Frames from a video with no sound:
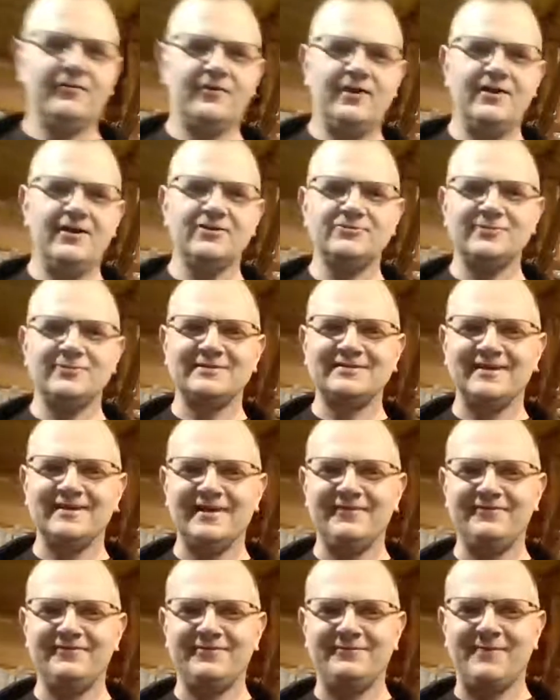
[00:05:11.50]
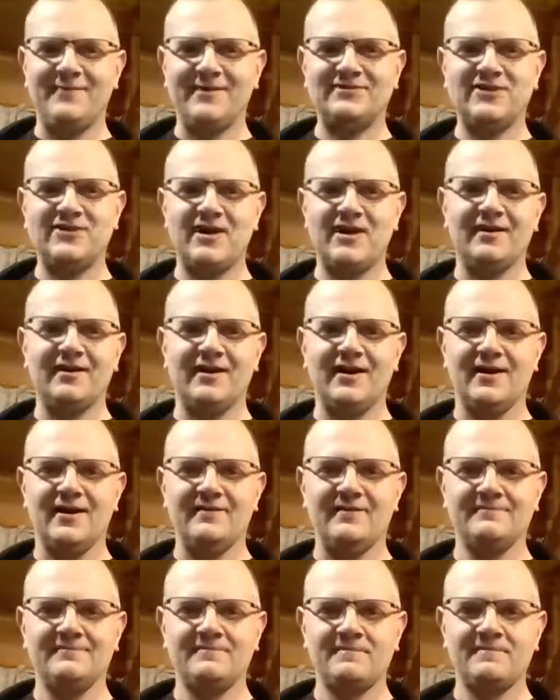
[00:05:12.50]
So here's what's left of my chain
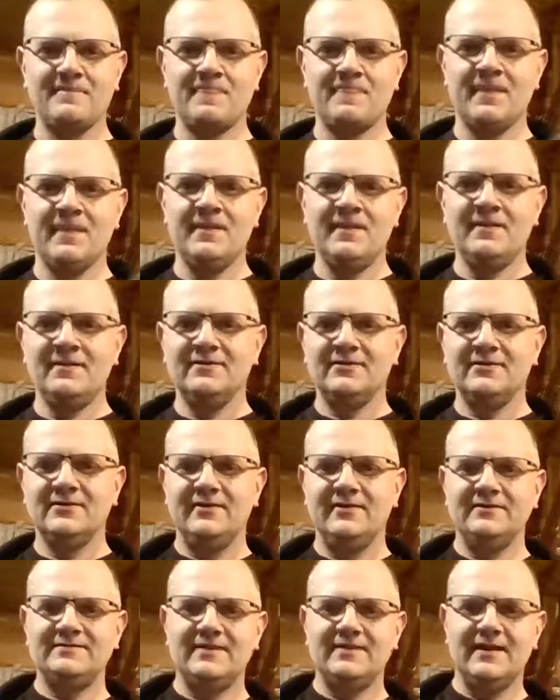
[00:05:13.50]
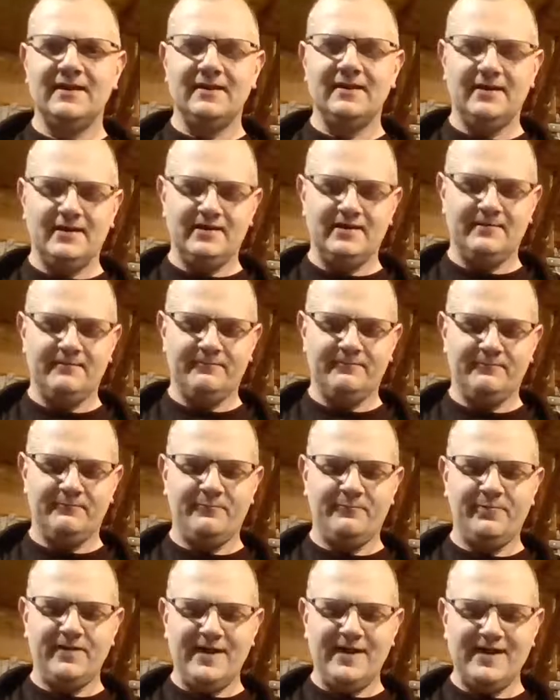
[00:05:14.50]
guide. So it's a uh,
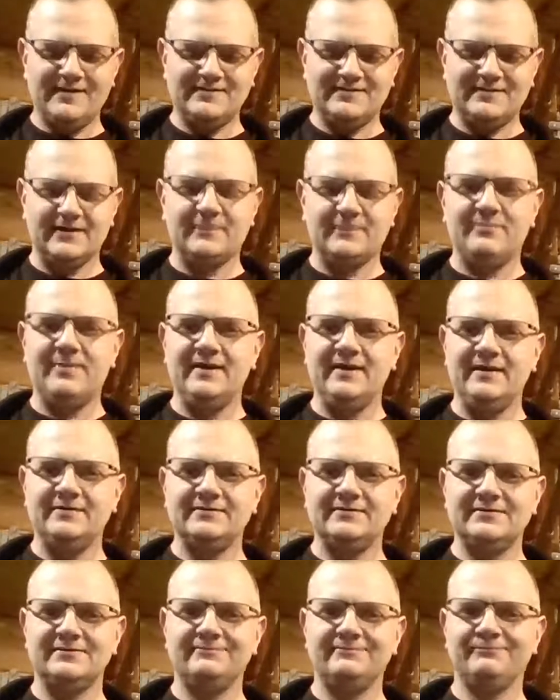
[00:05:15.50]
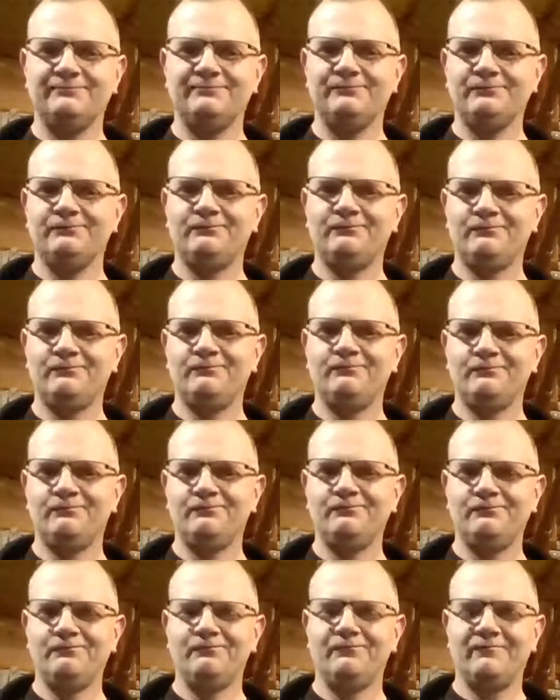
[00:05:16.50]
plastic piece.
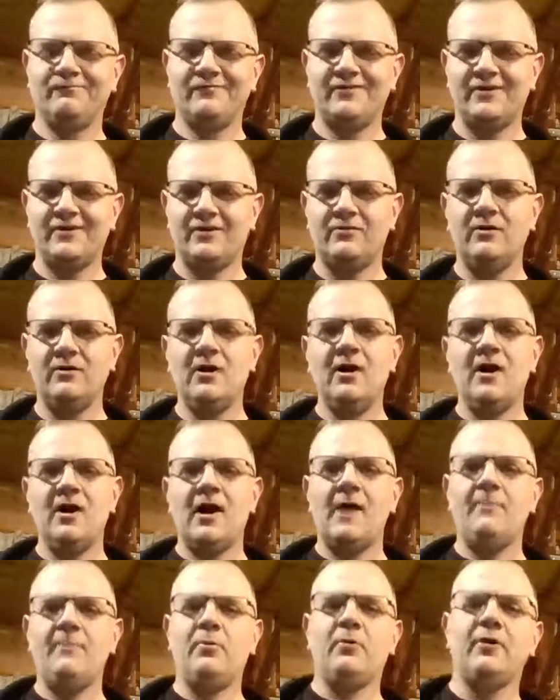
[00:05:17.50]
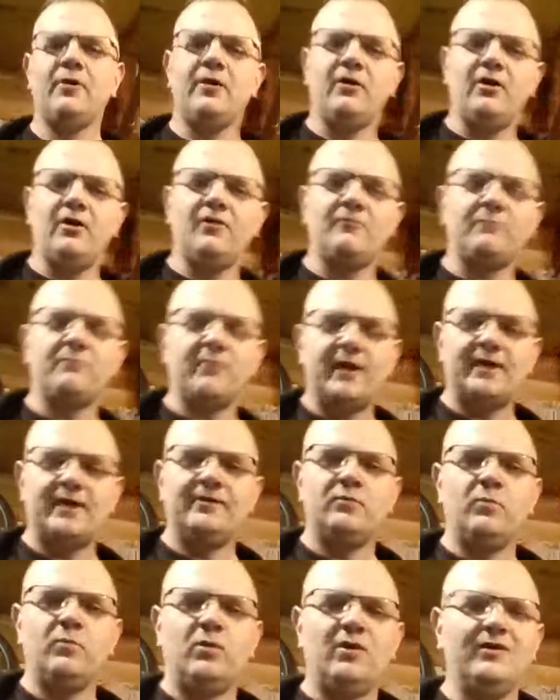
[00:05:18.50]
So I bought an
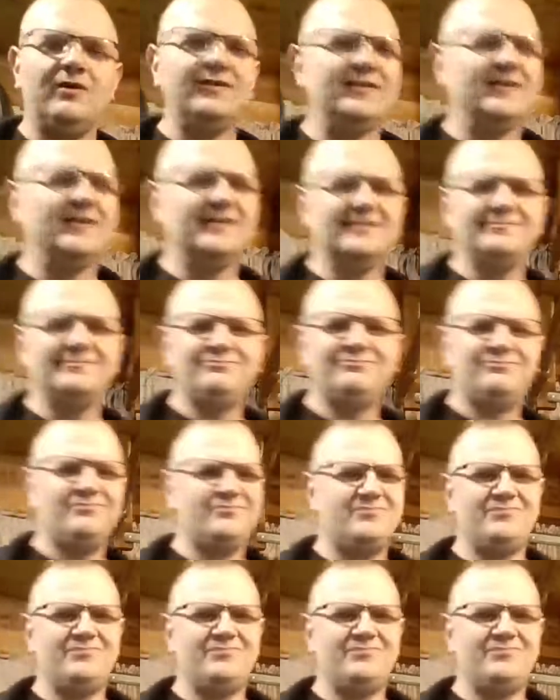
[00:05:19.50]
off-branded one, that.